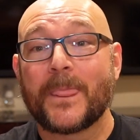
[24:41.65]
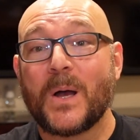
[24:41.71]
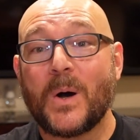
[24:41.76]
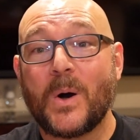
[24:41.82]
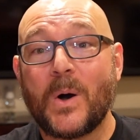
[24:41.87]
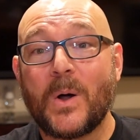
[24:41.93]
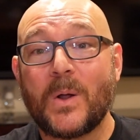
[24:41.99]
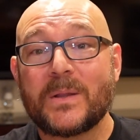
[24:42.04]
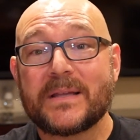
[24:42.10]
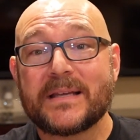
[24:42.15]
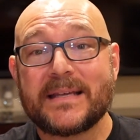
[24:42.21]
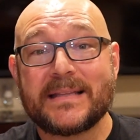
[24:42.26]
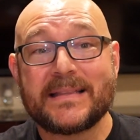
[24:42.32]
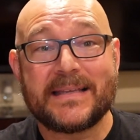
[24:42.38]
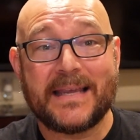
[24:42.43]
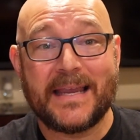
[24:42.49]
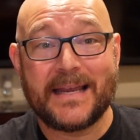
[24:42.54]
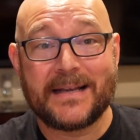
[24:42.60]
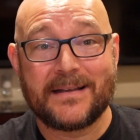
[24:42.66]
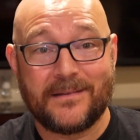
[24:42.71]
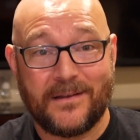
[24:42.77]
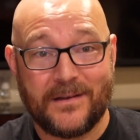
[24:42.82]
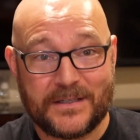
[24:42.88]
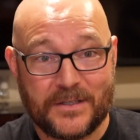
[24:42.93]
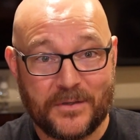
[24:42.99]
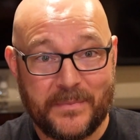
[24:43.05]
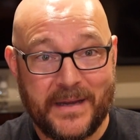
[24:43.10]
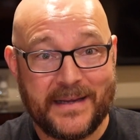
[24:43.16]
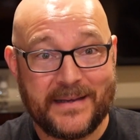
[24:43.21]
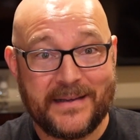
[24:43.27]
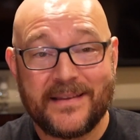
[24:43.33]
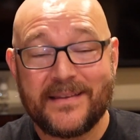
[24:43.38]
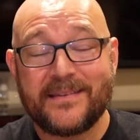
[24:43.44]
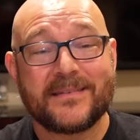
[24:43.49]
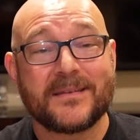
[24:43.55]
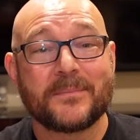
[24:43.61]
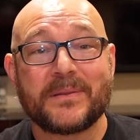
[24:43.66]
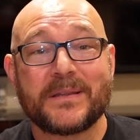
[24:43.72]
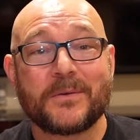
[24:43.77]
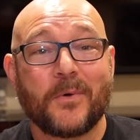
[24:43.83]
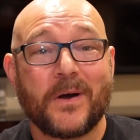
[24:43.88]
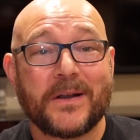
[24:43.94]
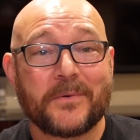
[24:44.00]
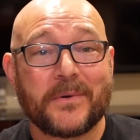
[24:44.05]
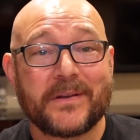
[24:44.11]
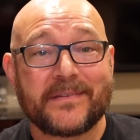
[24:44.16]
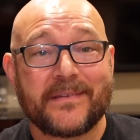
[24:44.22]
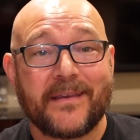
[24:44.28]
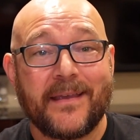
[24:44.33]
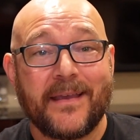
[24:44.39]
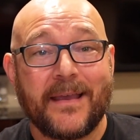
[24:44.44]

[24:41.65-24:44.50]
all in the analog domain, is simply wondrous.